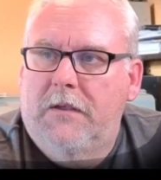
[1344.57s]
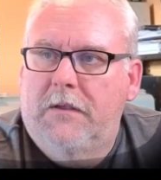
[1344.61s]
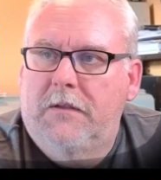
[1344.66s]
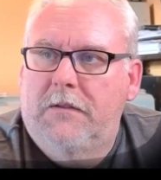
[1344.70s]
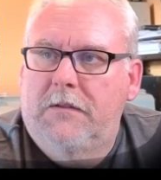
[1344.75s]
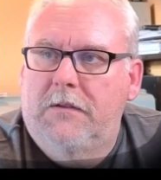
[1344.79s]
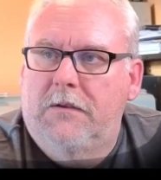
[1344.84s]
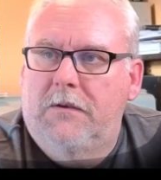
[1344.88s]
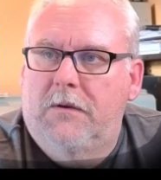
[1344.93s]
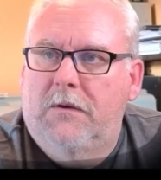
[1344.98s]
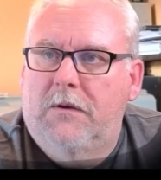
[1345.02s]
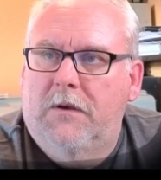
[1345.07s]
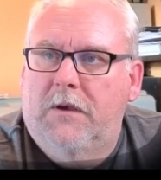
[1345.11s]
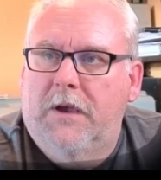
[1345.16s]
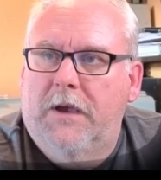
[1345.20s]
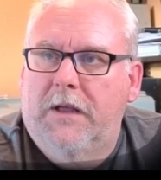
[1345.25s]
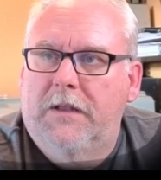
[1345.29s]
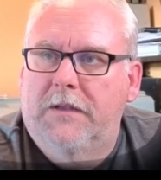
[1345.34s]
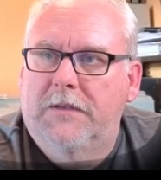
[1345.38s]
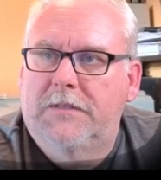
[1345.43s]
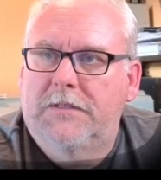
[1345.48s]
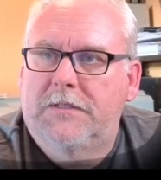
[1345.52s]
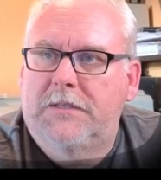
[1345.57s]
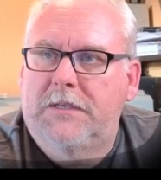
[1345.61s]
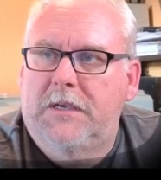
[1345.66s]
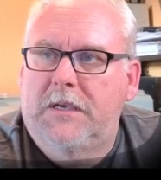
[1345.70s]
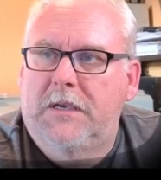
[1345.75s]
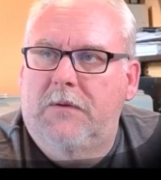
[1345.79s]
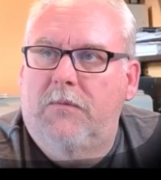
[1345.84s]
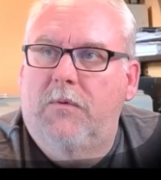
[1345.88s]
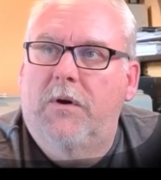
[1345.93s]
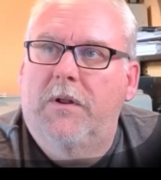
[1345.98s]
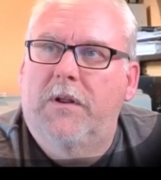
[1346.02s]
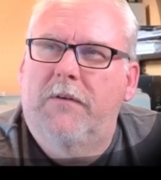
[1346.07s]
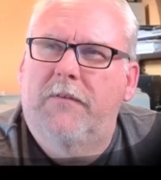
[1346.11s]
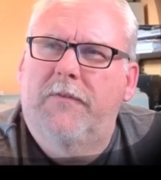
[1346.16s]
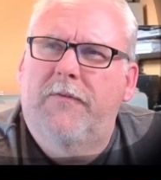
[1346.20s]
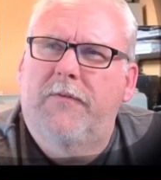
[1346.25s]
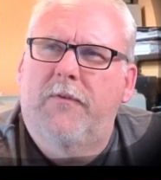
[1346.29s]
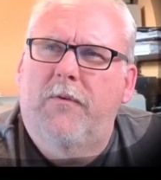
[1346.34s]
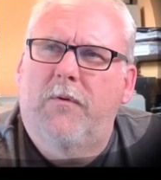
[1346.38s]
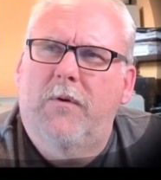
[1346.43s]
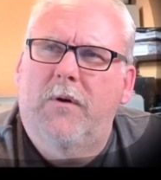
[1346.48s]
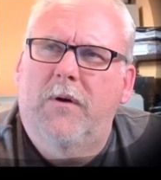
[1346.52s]
You can kind of see what it
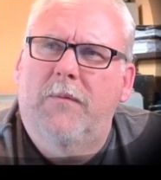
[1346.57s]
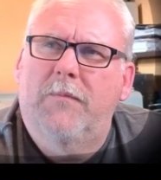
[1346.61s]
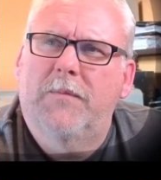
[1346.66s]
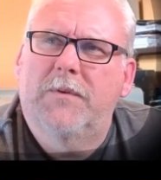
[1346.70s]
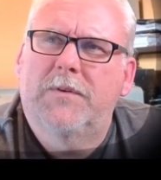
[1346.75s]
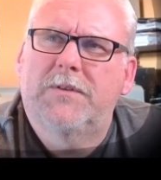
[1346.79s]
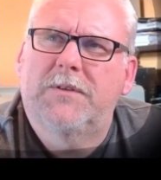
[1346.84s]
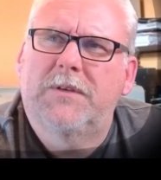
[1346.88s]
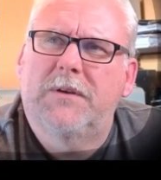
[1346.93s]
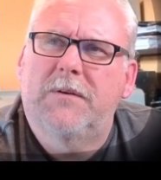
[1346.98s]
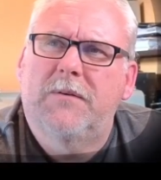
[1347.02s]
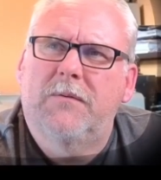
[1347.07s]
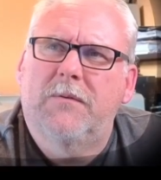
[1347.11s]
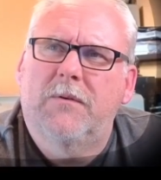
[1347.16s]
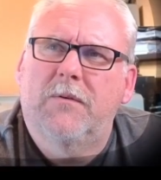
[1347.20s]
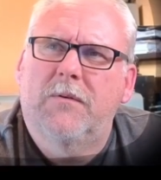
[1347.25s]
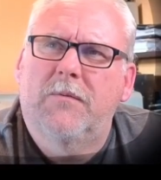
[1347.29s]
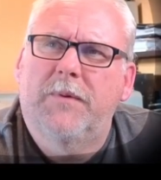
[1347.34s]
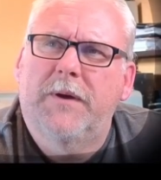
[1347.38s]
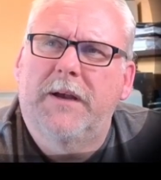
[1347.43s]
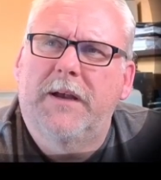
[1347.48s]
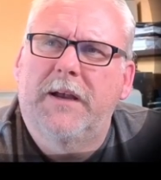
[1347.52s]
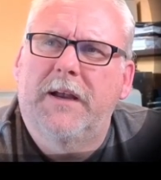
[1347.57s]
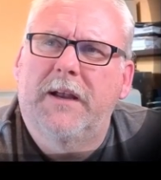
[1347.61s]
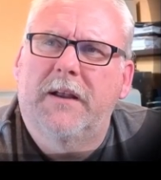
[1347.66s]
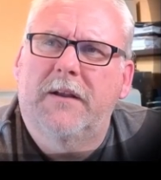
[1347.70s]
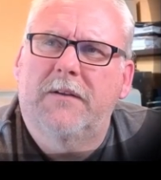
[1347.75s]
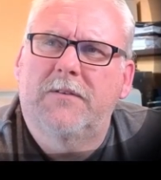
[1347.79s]
formed. So we'll go back